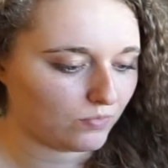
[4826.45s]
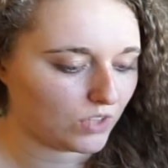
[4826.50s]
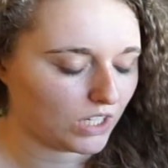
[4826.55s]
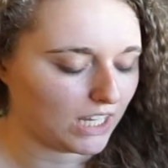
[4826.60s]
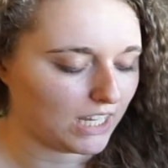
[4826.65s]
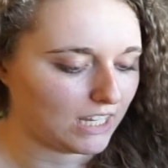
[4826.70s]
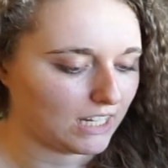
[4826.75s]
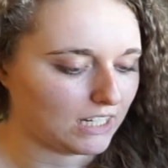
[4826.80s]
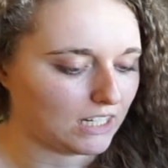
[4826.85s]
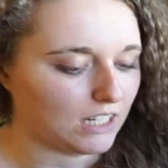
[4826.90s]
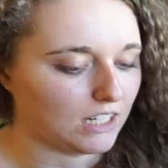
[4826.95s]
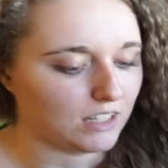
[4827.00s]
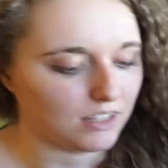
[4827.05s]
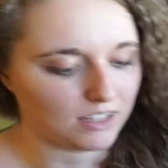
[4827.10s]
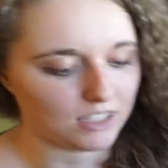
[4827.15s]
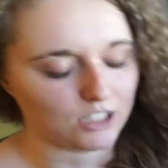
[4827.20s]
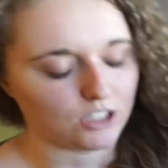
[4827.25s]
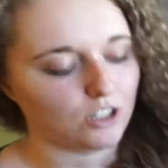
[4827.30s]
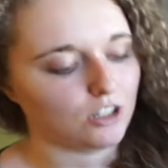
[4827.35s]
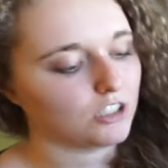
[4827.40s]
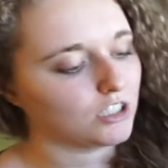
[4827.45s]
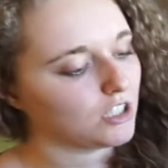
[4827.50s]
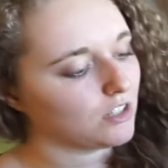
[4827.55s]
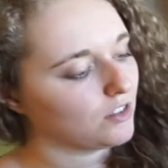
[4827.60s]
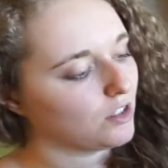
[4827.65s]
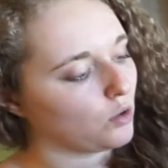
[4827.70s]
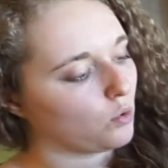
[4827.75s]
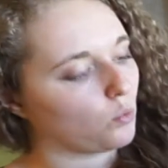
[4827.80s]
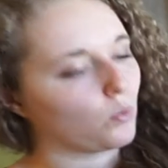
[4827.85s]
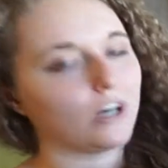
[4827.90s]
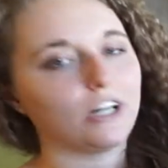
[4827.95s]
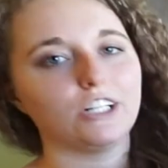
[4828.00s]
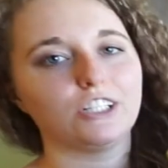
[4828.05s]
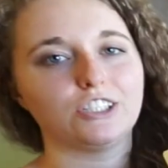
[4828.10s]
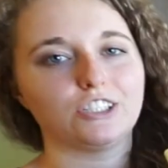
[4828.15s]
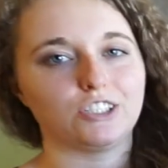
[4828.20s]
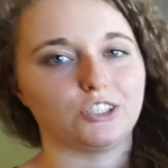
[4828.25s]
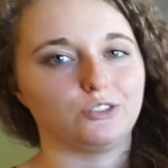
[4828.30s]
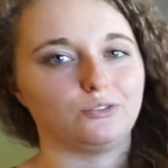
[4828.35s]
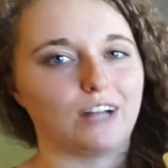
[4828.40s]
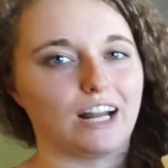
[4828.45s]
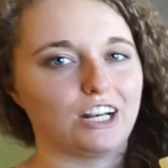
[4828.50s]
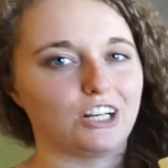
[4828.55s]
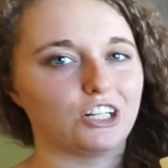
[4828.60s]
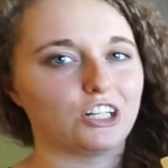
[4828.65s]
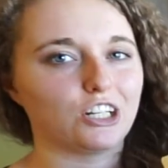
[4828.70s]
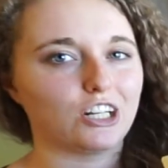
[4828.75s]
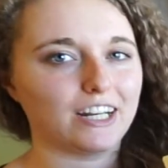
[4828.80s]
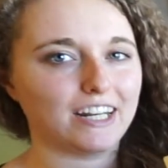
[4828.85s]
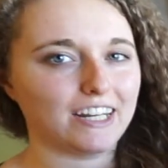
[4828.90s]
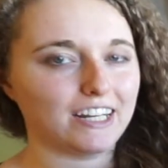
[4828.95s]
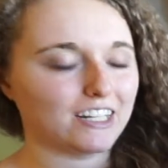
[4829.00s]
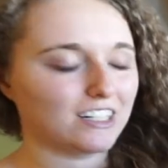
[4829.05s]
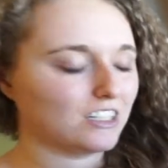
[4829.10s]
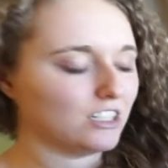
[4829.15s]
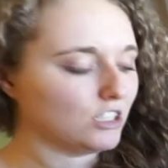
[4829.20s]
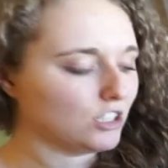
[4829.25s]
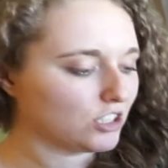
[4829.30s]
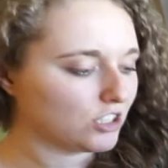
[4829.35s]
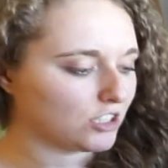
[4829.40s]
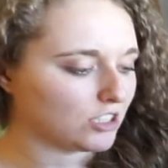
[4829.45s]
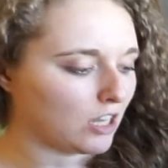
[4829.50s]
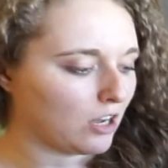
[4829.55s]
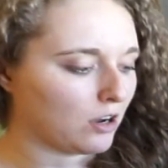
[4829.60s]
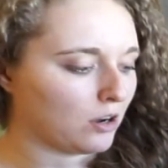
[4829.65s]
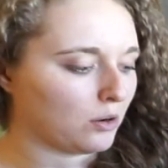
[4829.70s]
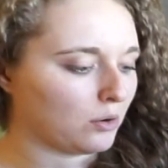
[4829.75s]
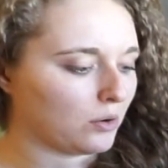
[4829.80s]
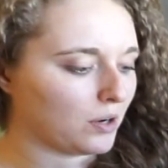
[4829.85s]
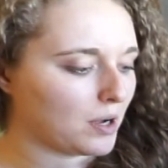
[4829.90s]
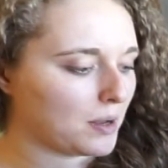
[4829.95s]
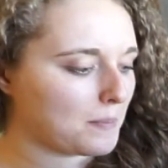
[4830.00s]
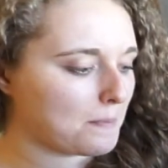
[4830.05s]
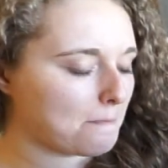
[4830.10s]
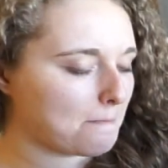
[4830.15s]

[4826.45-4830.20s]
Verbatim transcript: And there's also the word surrender here, so